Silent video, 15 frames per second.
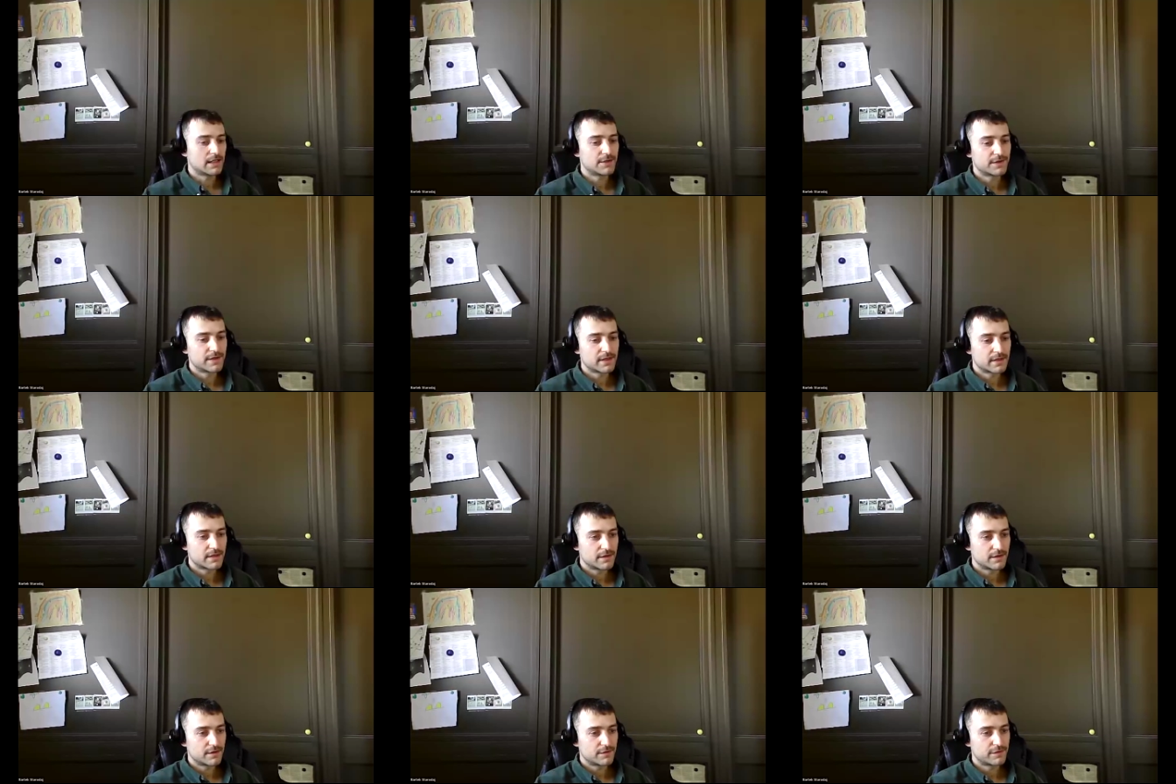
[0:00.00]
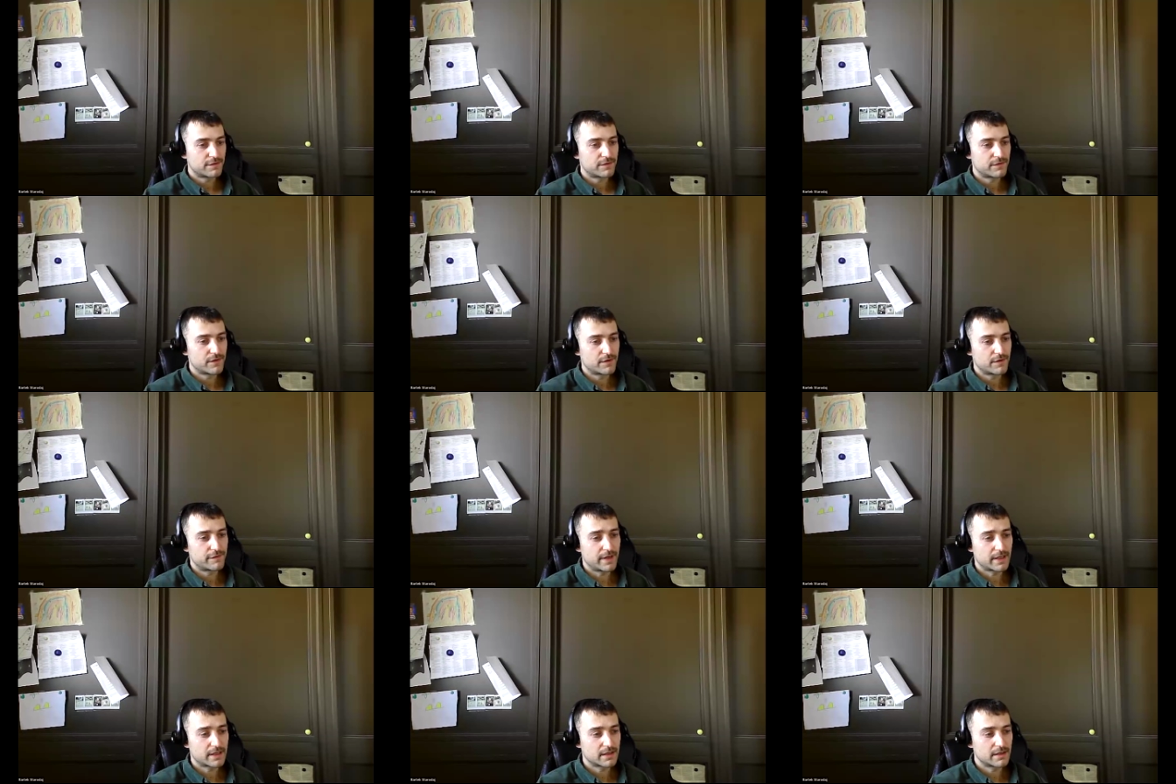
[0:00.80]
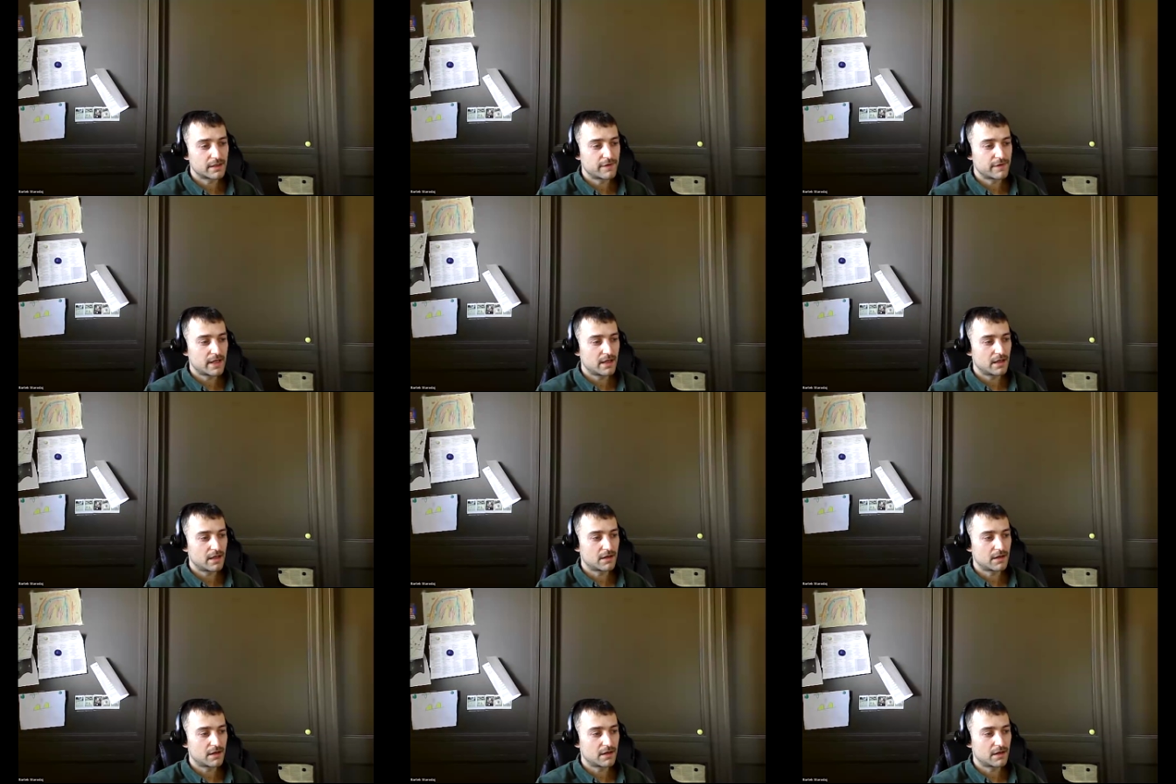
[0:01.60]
I do think the Franklin event